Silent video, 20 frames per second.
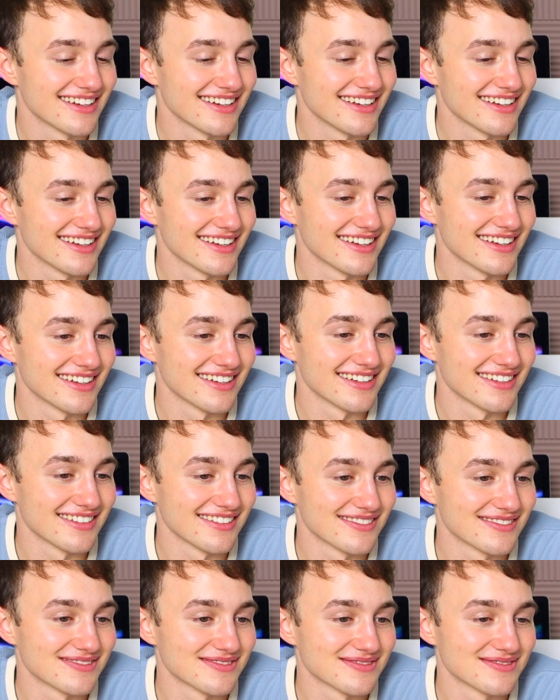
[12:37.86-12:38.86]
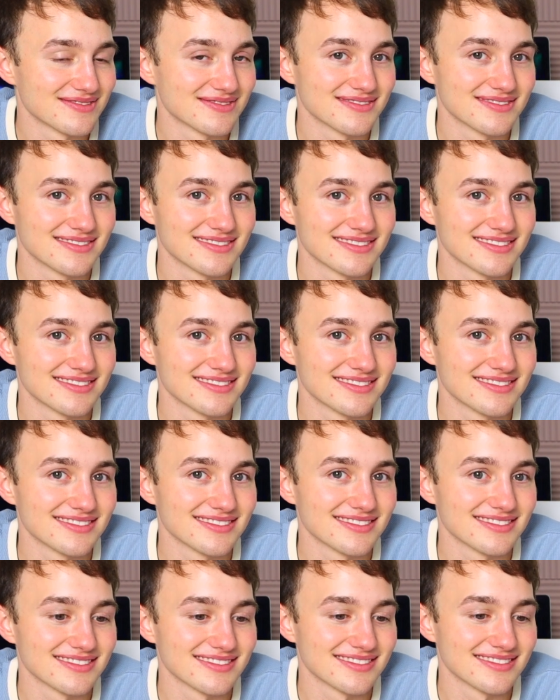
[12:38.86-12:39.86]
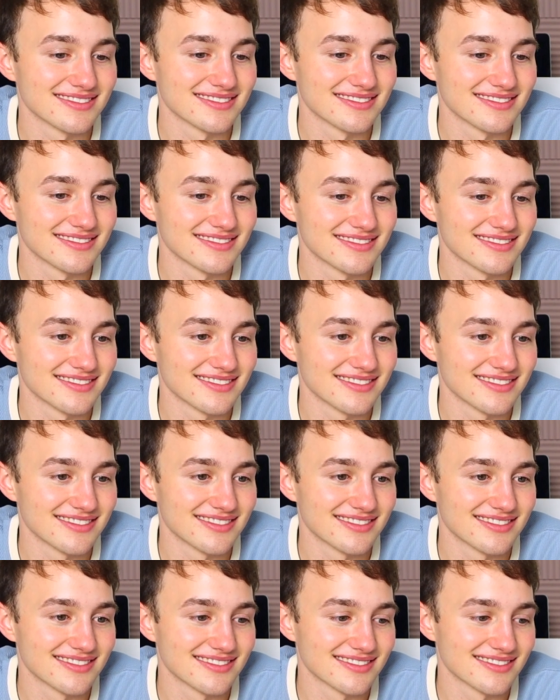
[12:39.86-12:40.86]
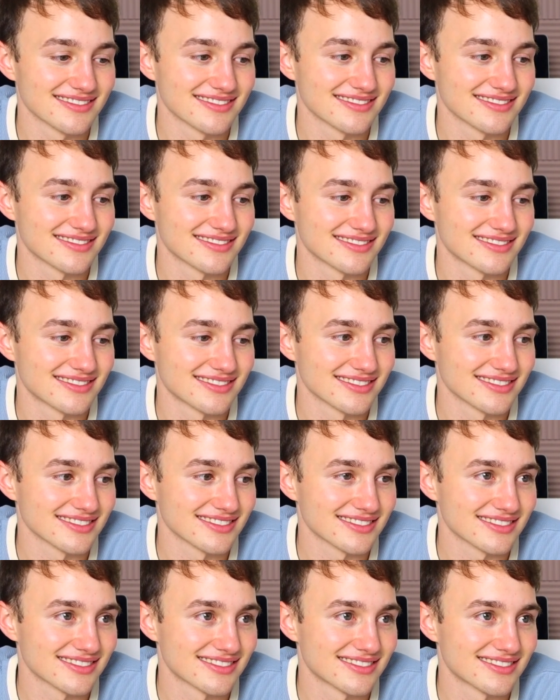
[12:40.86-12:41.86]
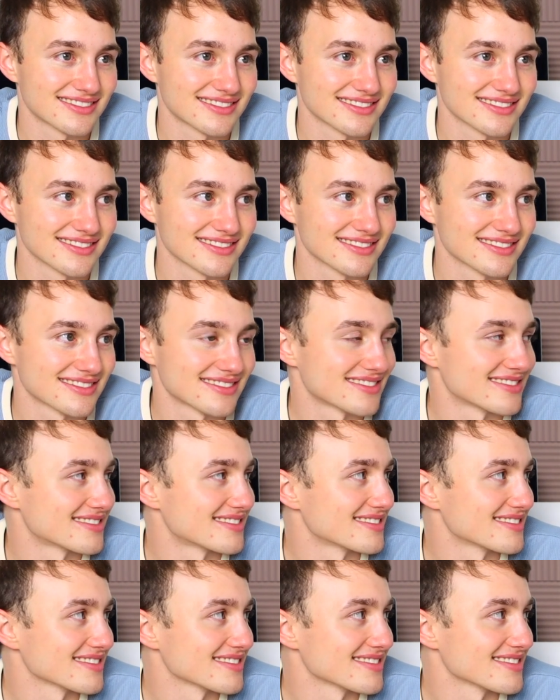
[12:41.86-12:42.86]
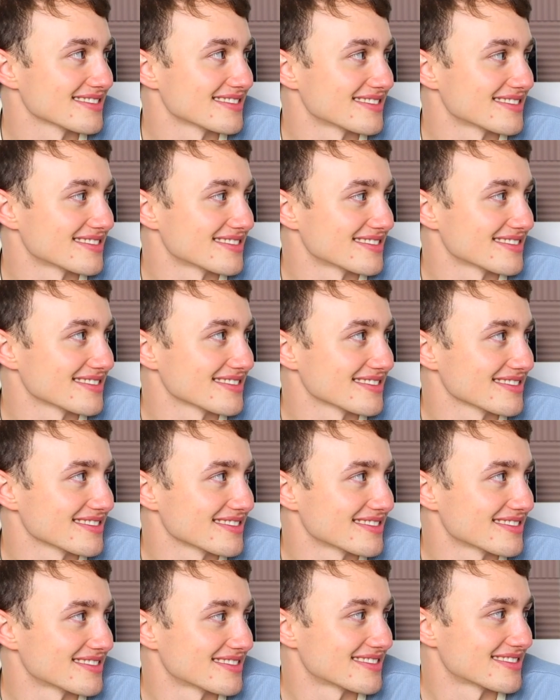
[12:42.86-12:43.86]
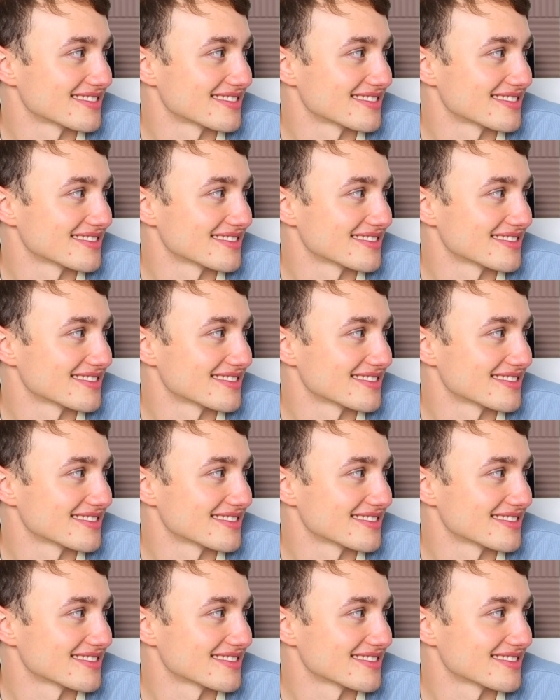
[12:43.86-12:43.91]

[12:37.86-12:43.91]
The person shown says nothing.